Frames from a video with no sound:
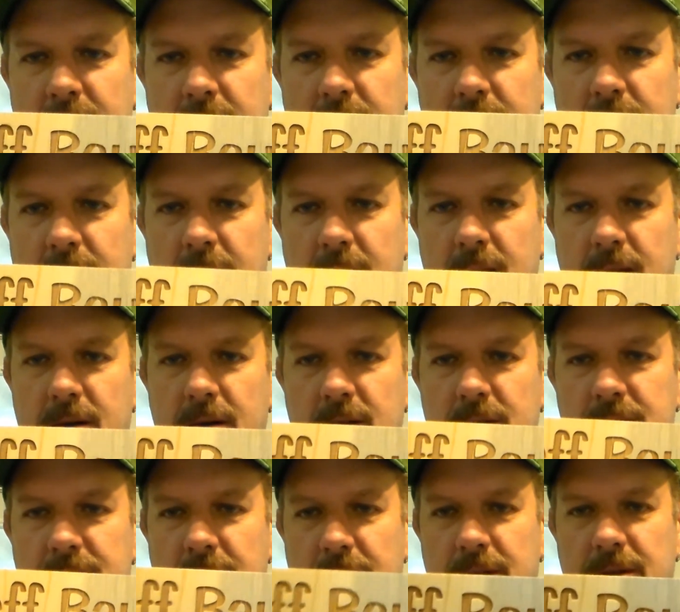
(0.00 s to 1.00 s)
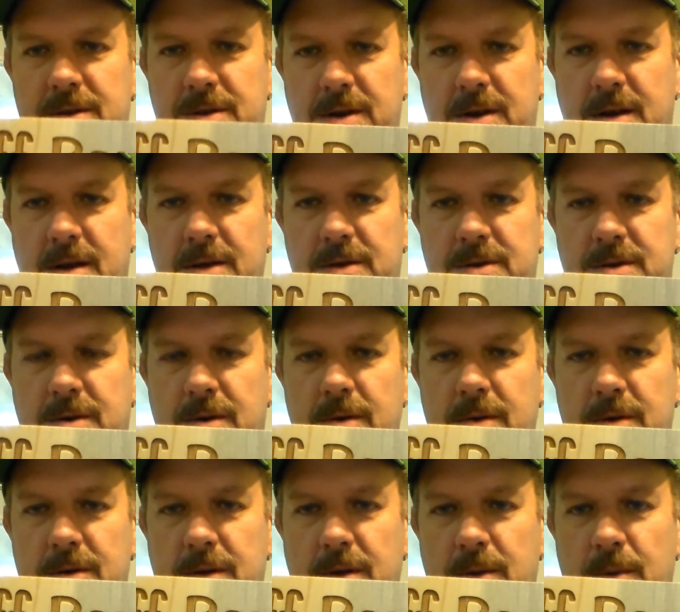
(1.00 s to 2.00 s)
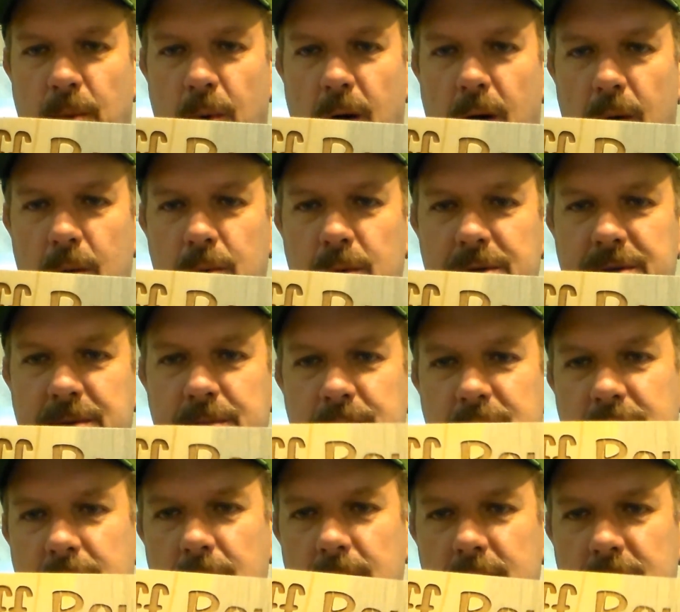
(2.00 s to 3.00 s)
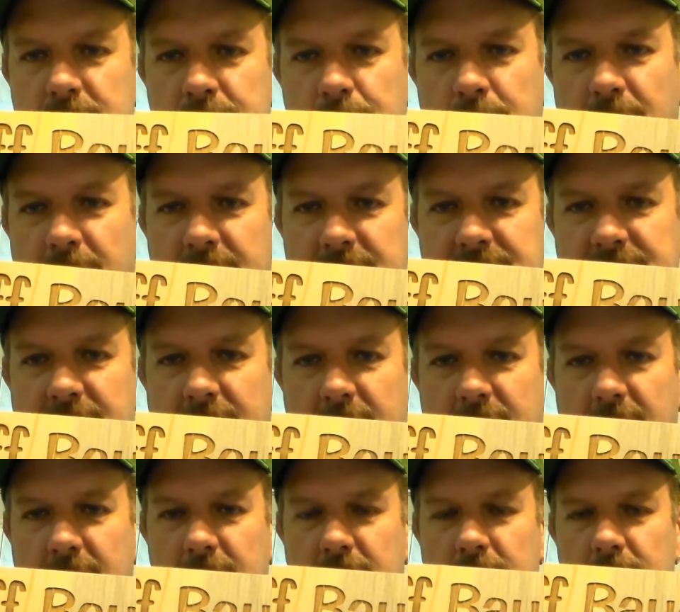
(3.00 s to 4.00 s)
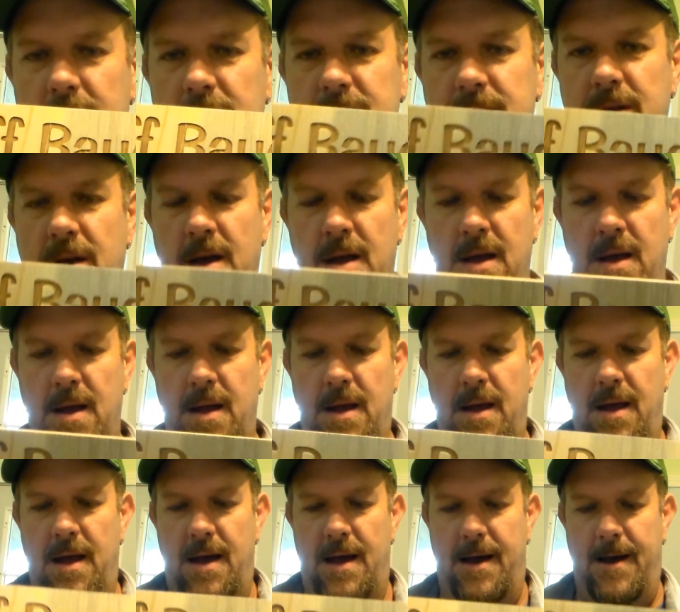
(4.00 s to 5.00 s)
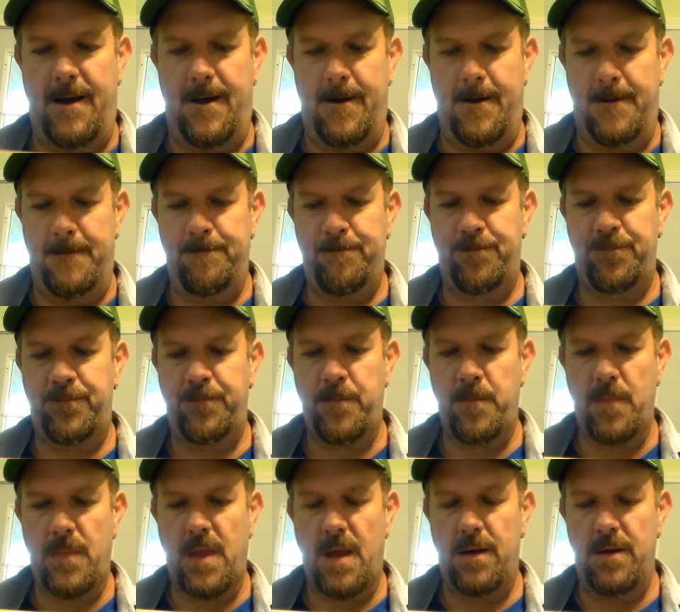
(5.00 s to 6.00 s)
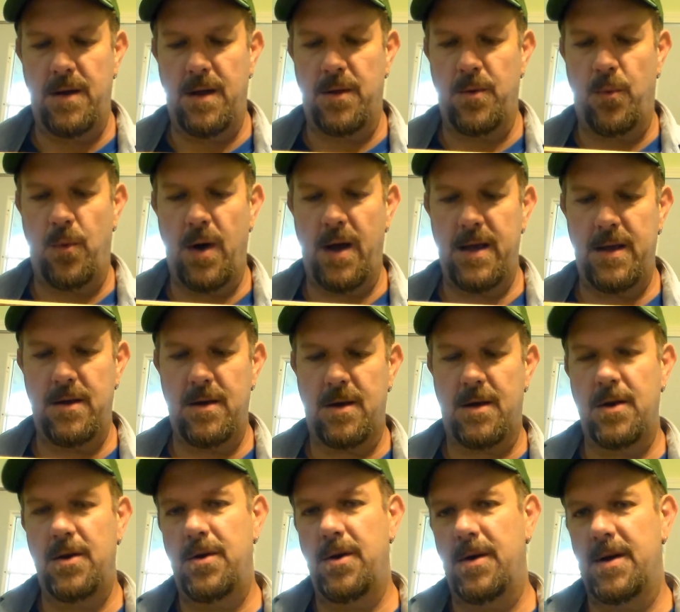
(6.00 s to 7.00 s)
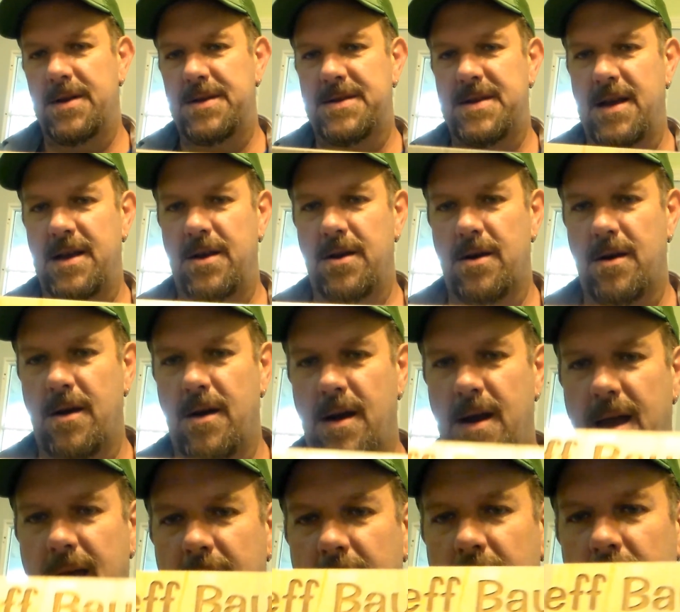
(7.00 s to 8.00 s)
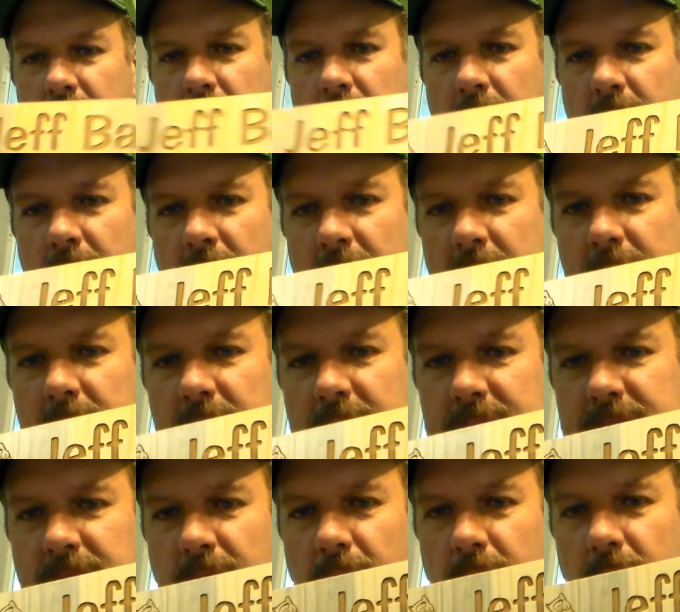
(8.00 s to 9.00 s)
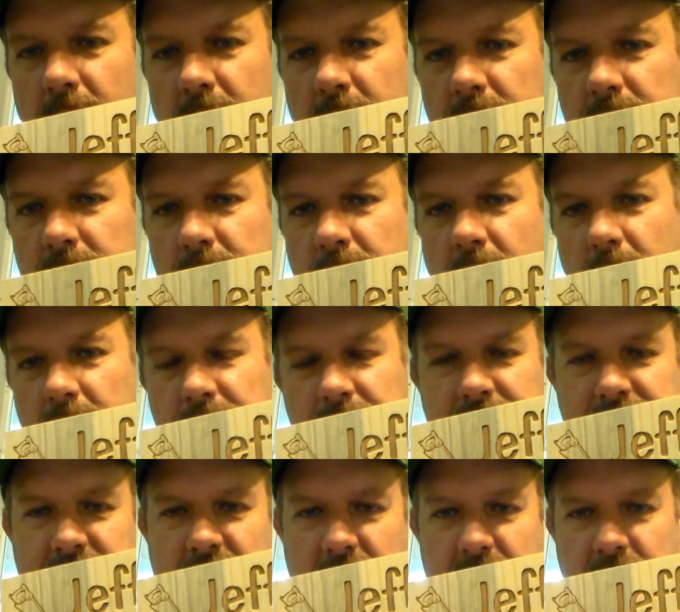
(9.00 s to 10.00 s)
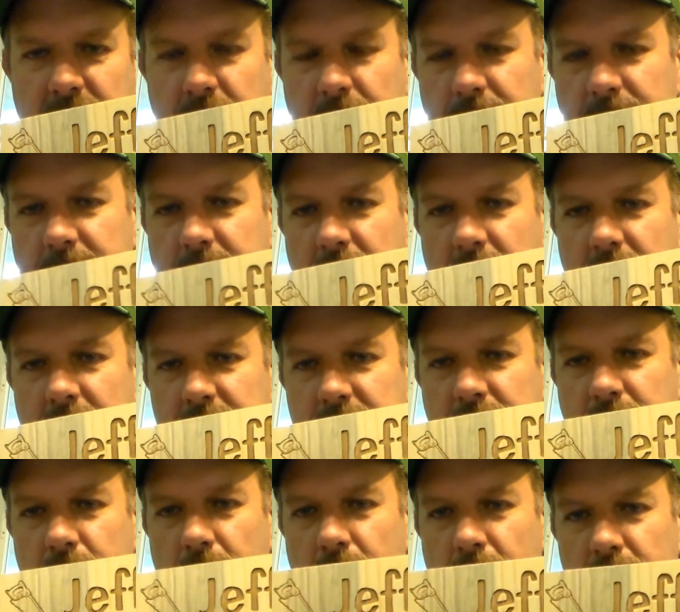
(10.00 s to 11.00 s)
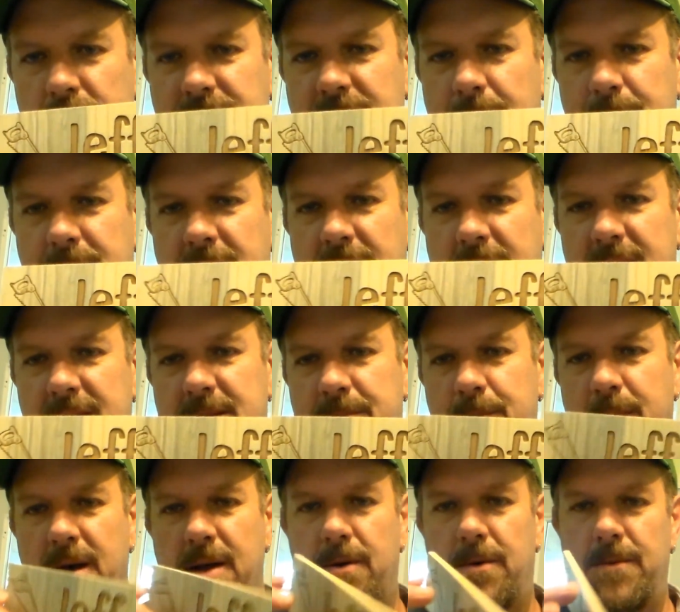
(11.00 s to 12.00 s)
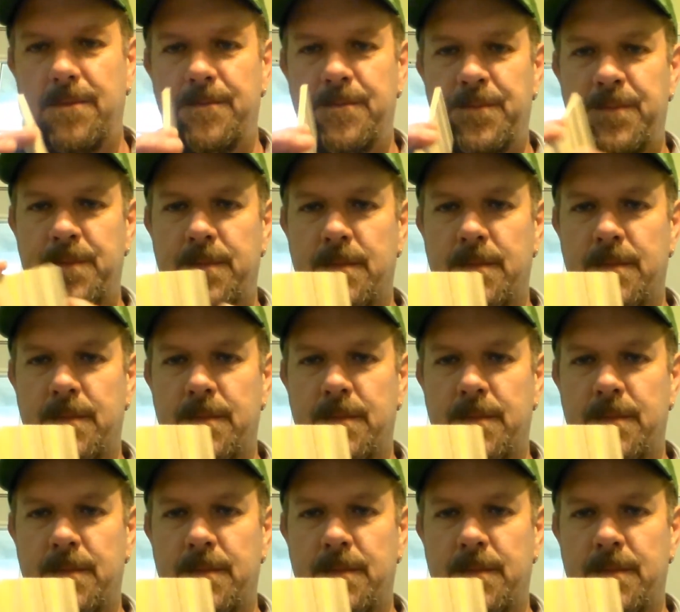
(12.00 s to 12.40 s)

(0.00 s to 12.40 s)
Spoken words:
in here so that you could screw it to the wall with some screws and plastic anchors. Another way you could do it, say you're going to hang this on the side of your desk or something that's metal,